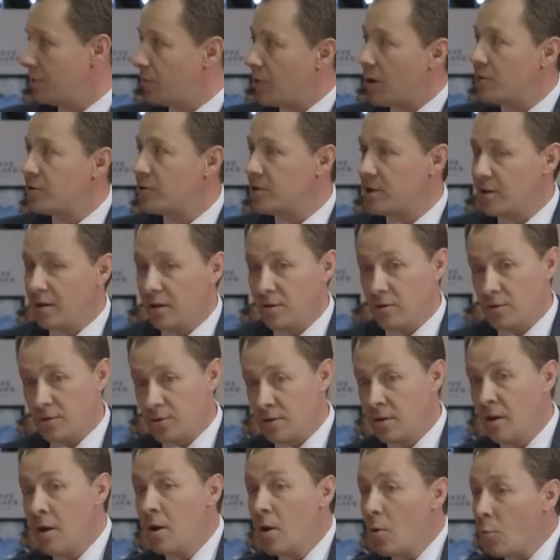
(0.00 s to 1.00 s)
the brochure
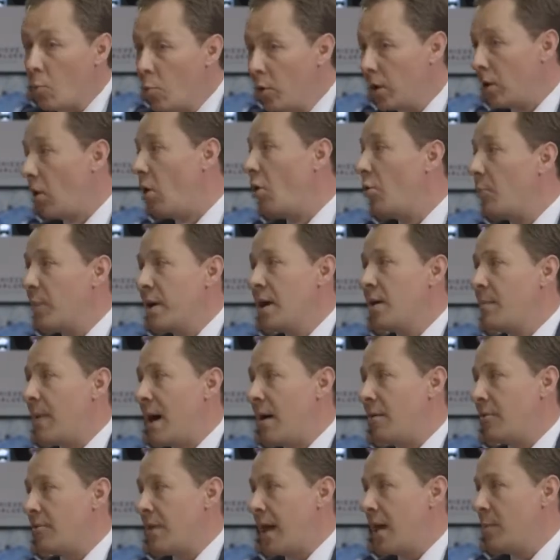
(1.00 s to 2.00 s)
looks will all be
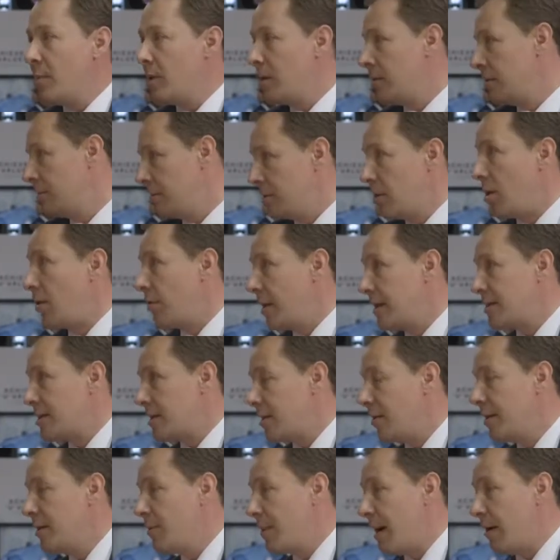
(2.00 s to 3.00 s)
about them and not
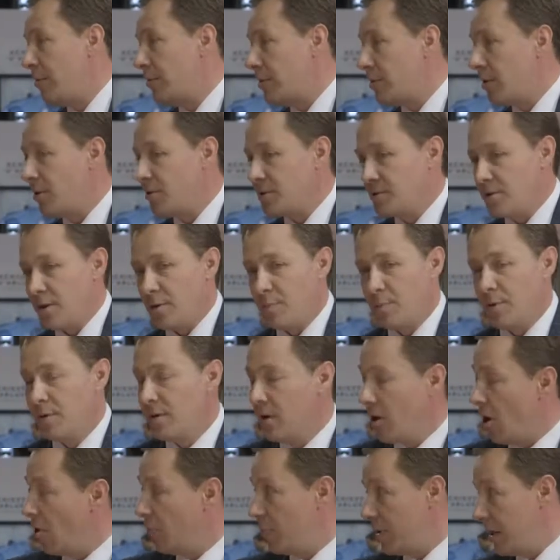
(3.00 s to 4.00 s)
necessarily about Doorstop,
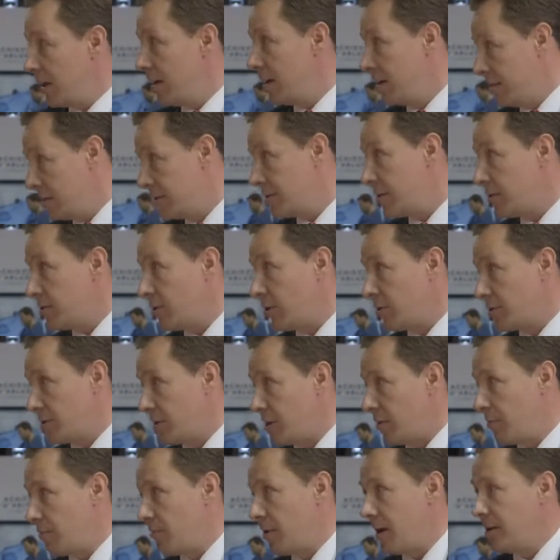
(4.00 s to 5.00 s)
albeit it's the
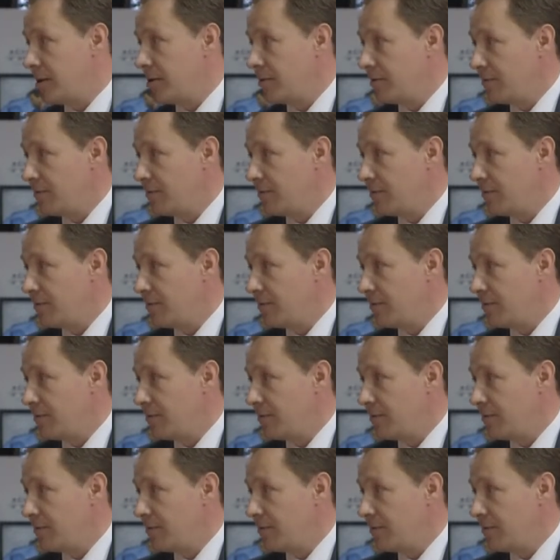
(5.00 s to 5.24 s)
Doorstop range